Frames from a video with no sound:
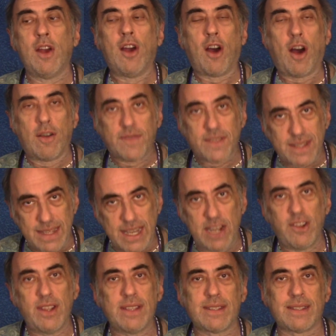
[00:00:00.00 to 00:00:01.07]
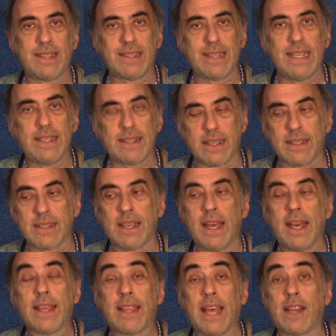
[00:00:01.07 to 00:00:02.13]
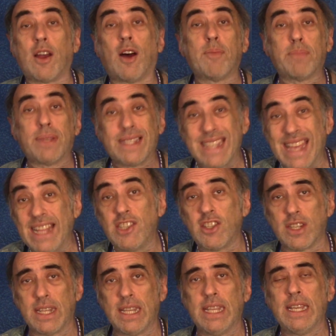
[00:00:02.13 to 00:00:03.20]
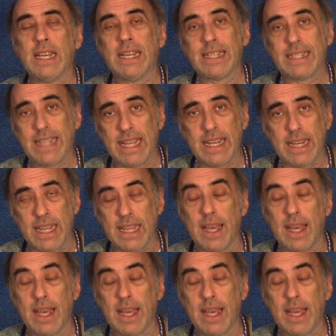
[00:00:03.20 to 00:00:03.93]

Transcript: of serious diseases that are potentially deadly.